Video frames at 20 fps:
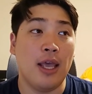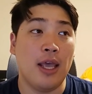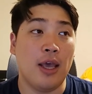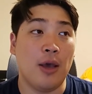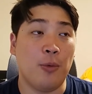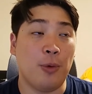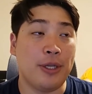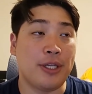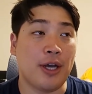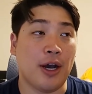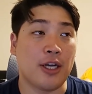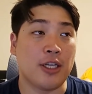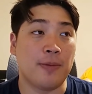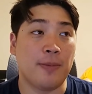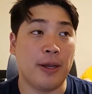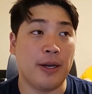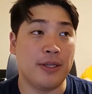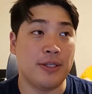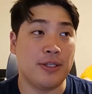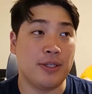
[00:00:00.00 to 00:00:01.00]
uh, we talked
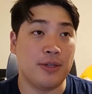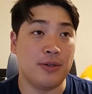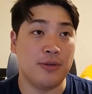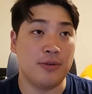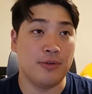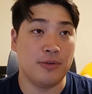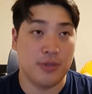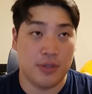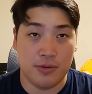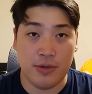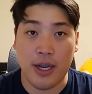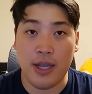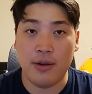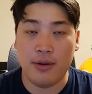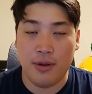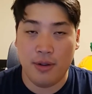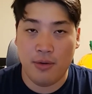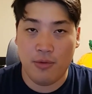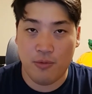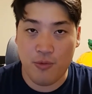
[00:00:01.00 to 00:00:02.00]
about, is to right
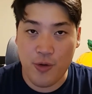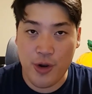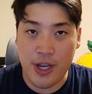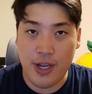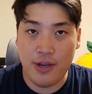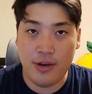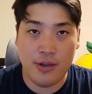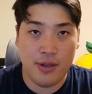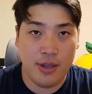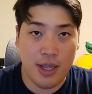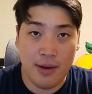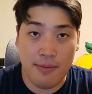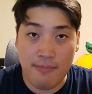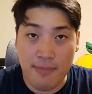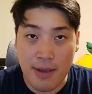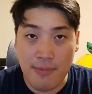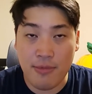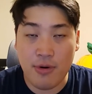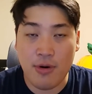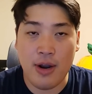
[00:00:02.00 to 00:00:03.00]
read and
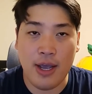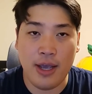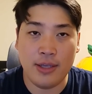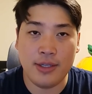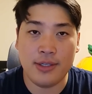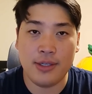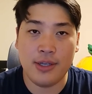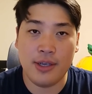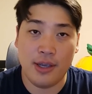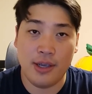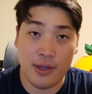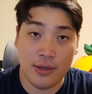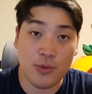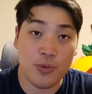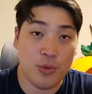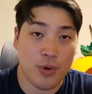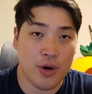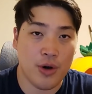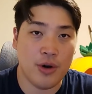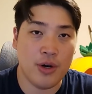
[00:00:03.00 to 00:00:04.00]
memorize His
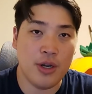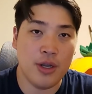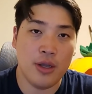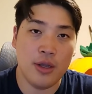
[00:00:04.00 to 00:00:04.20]
Word,